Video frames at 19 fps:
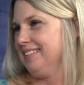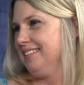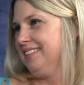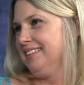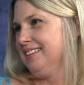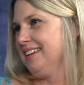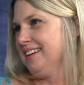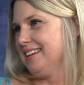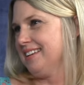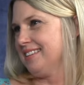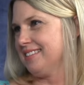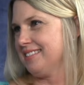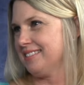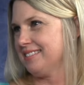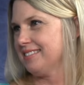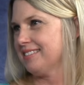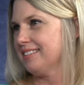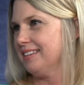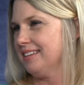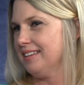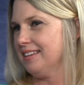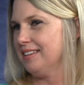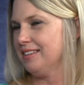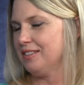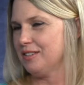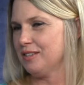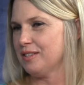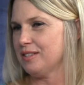Yes, it,
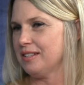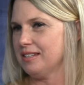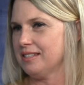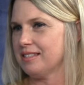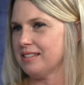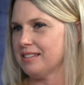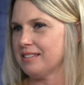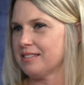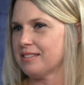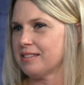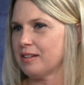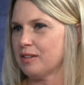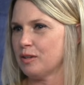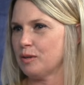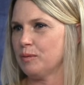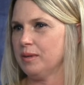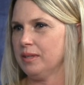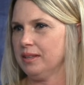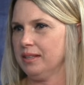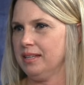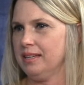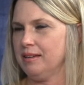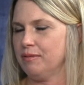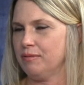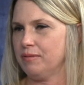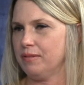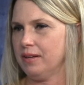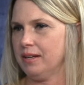it just it's, it's such a
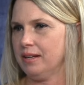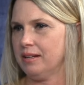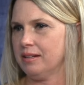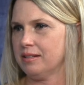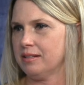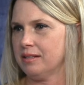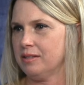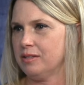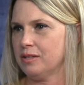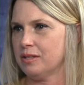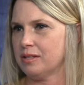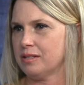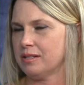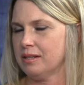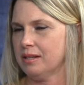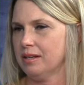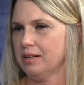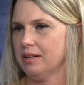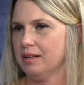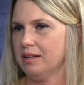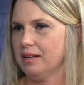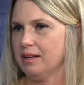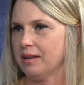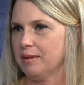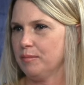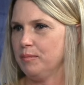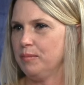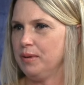relief, and to just
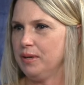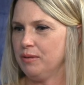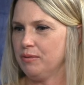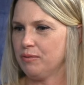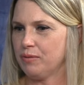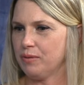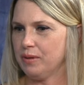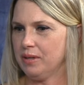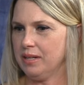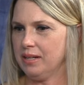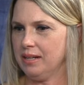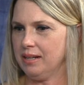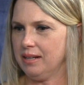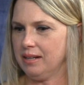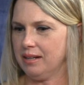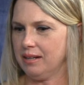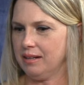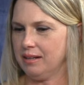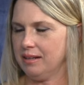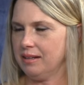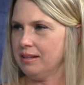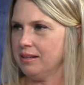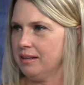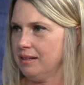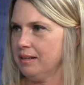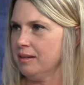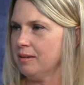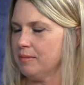be free. So now
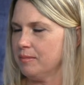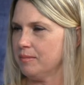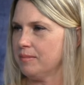you him. can go